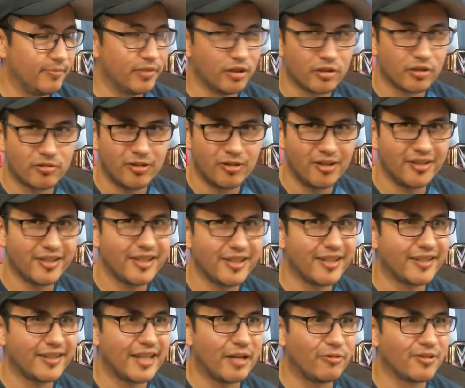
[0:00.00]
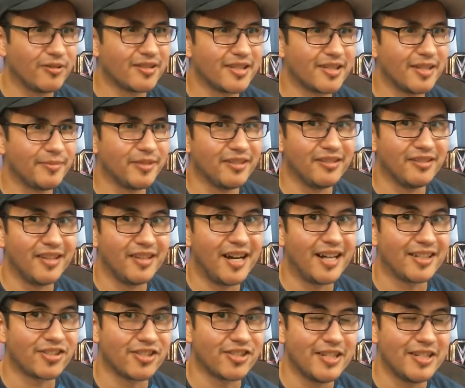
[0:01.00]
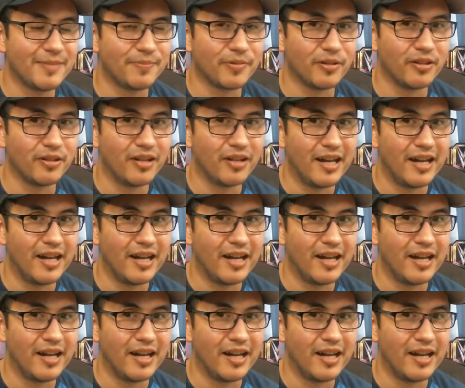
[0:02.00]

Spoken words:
build quality on that one seemed a lot cheaper,